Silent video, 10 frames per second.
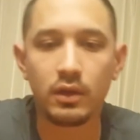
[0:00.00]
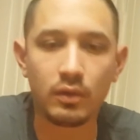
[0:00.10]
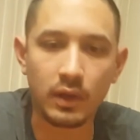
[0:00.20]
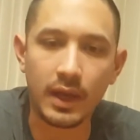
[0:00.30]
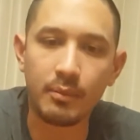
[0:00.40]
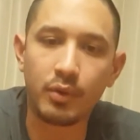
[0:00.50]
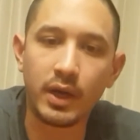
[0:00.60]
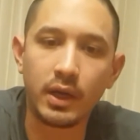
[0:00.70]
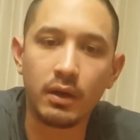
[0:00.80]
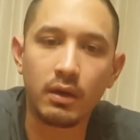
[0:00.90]
your lamp
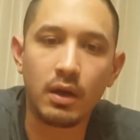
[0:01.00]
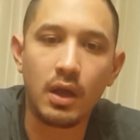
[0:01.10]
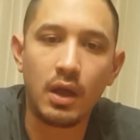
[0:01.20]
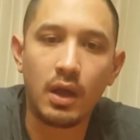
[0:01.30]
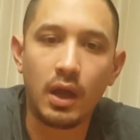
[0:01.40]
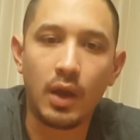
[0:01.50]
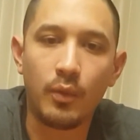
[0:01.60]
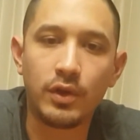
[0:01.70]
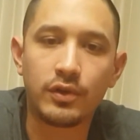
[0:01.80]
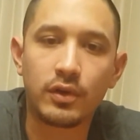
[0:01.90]
right here, and
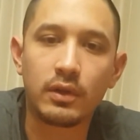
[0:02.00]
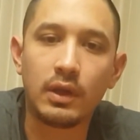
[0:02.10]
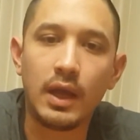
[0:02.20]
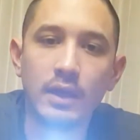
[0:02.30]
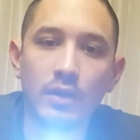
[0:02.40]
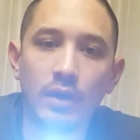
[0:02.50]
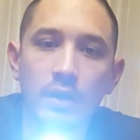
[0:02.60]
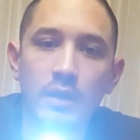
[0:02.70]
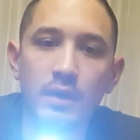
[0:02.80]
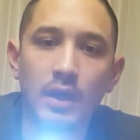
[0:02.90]
when you turn the light on,